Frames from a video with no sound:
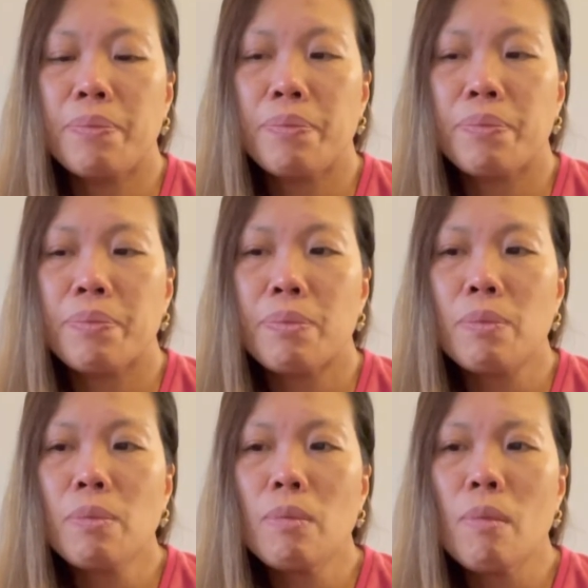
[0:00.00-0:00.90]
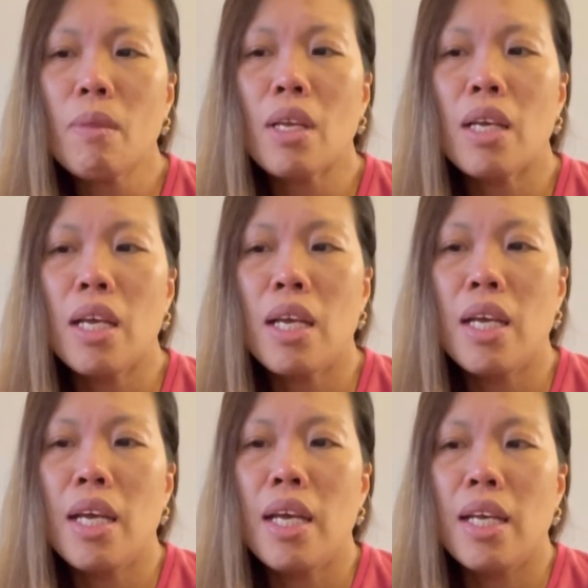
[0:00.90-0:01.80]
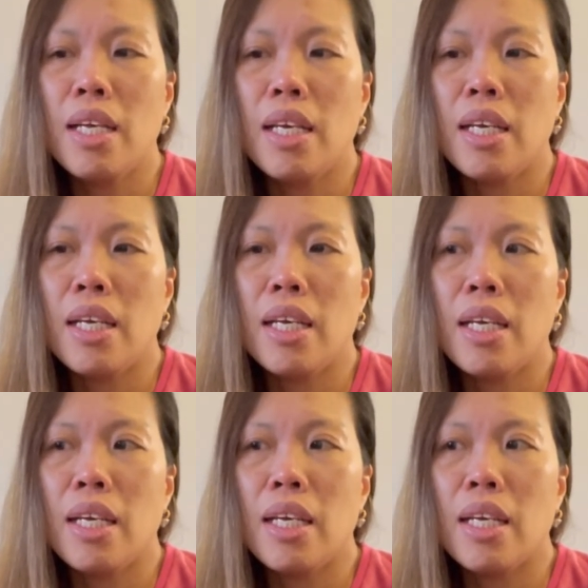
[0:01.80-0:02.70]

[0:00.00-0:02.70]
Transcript: Nothing is said.